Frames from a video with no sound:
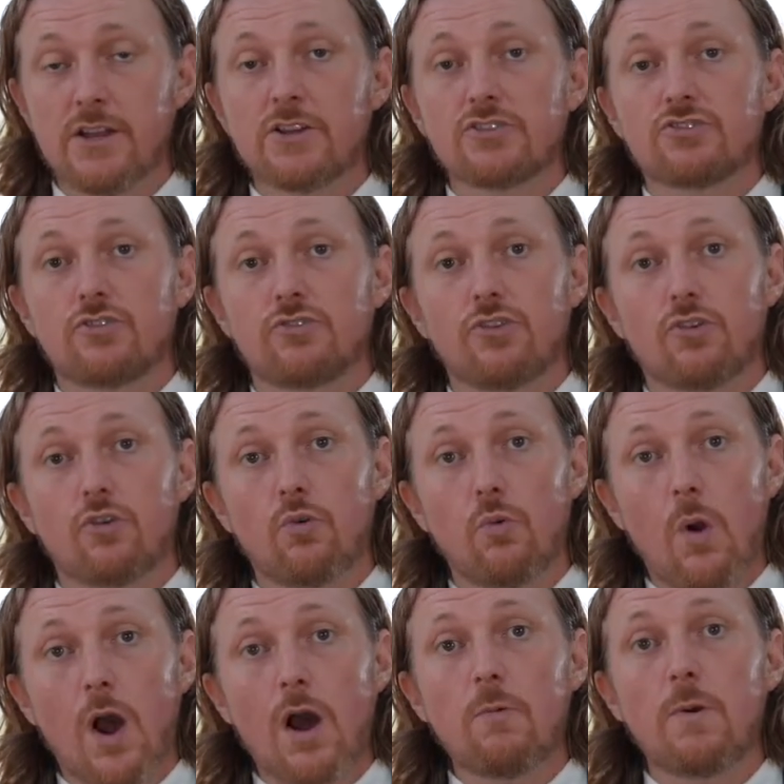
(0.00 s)
So the
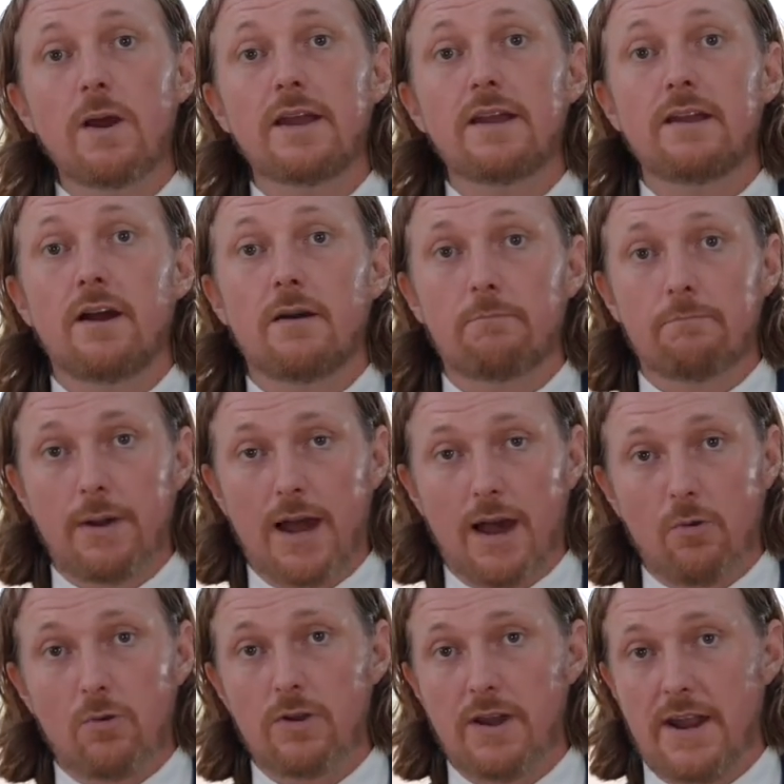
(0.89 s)
Huawei
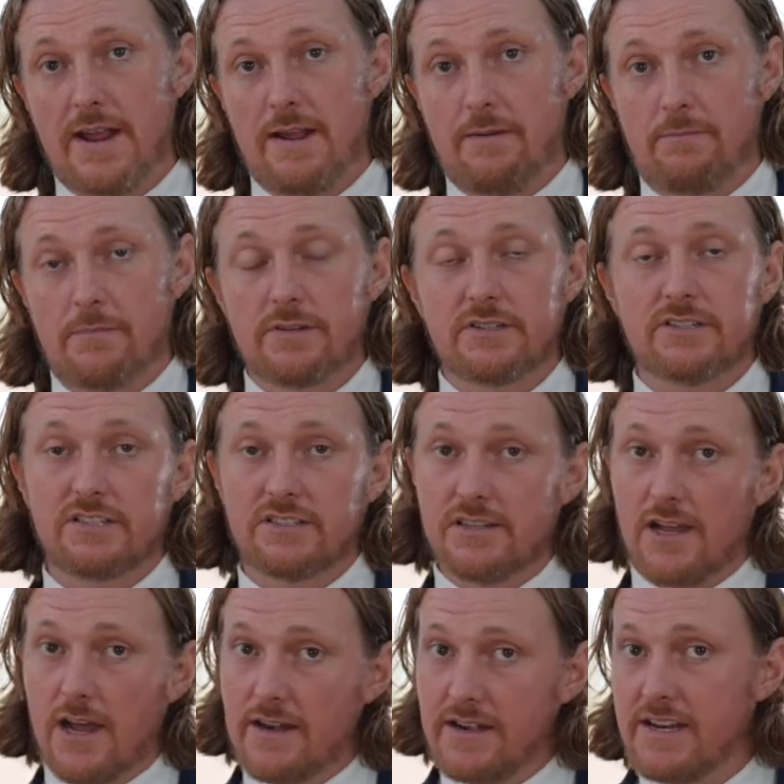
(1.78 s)
Power-M
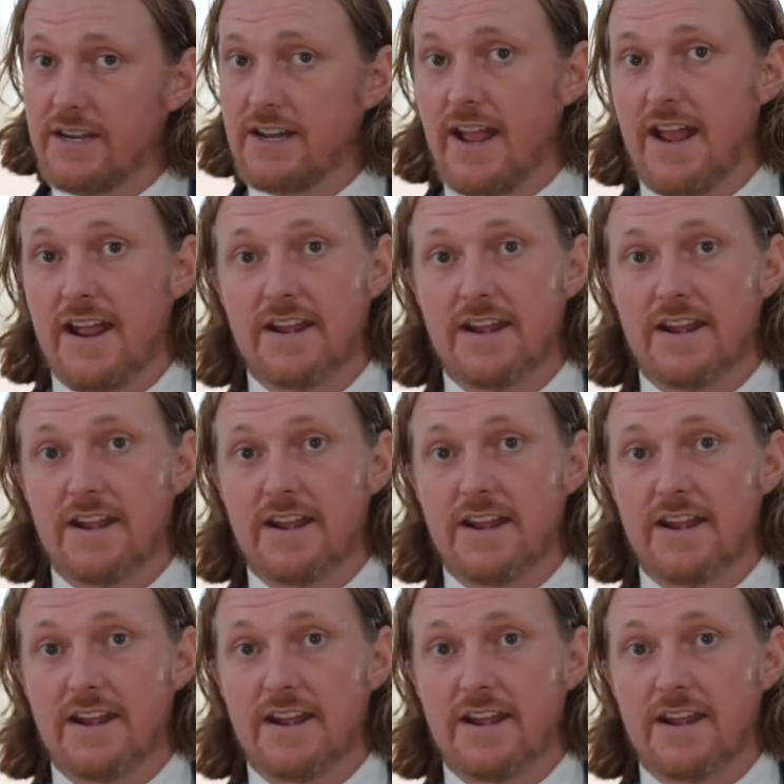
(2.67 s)
does not need